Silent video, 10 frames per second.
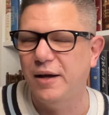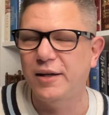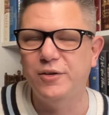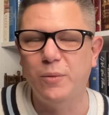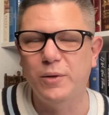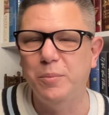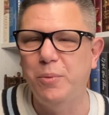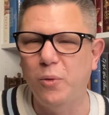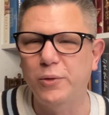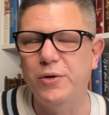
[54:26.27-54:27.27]
I don't want to
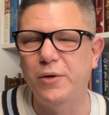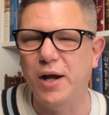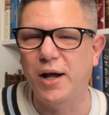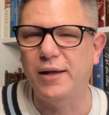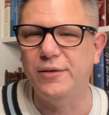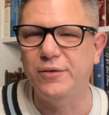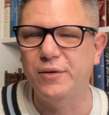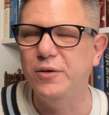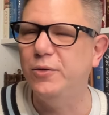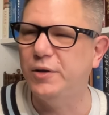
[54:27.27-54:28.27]
bore you guys.
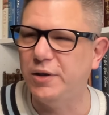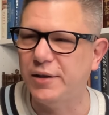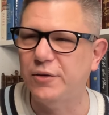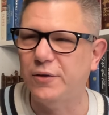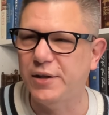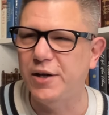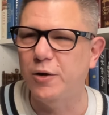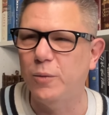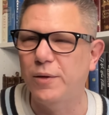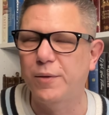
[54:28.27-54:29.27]
You clicked on
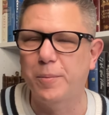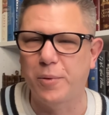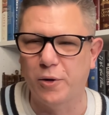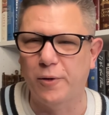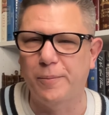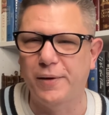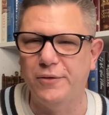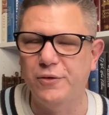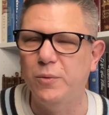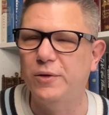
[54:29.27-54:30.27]
here with a
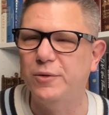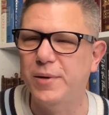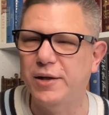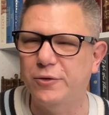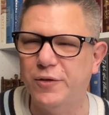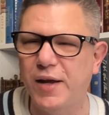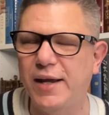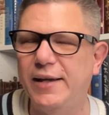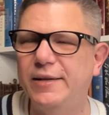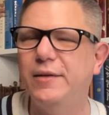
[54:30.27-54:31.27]
purpose. You want to be
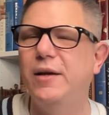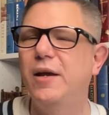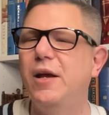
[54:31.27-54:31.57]
entertained.